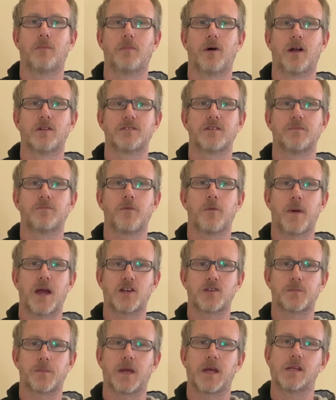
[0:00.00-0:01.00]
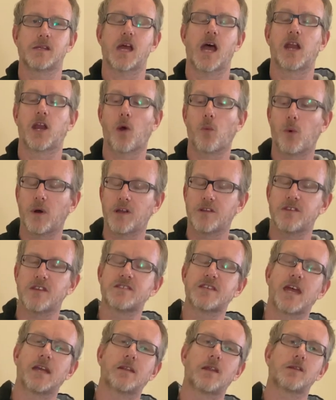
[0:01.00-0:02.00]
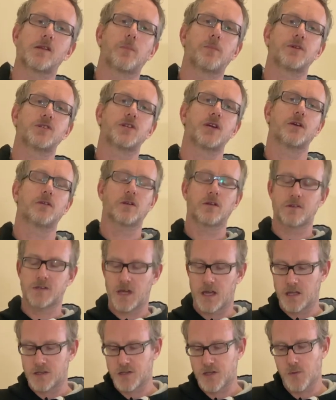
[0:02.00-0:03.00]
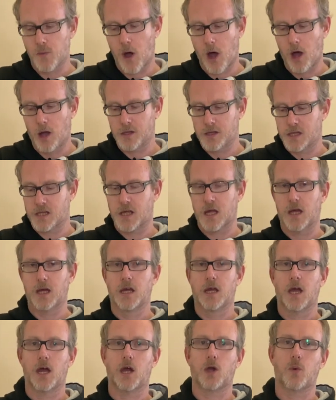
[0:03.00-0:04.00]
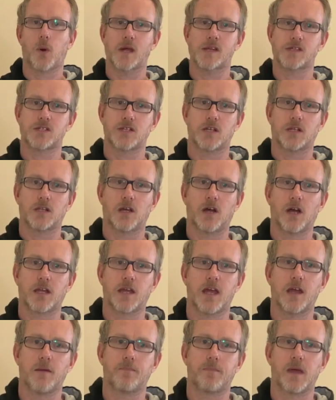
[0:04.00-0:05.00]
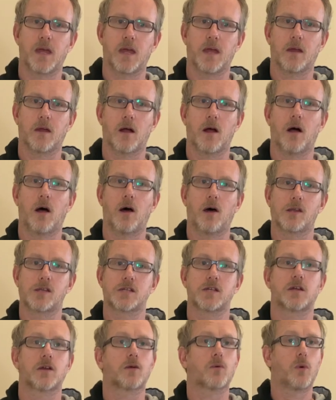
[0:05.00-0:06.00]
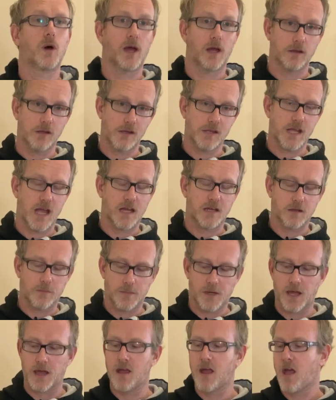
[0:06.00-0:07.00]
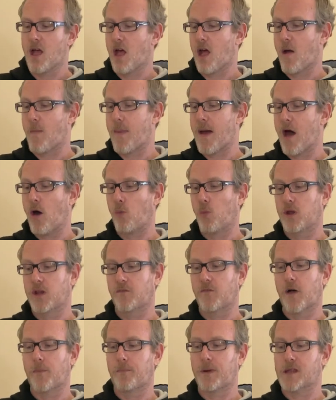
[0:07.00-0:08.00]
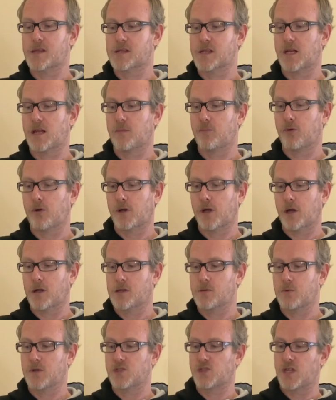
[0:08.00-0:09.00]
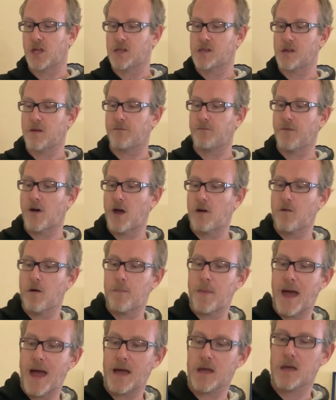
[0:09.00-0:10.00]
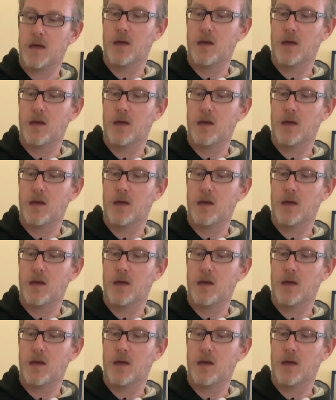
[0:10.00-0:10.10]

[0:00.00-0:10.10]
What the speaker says: Martin from Ashby's, and I wanted to take this opportunity to answer a question that I keep being asked, quite understandably, about one of our best-selling products, which is Virabact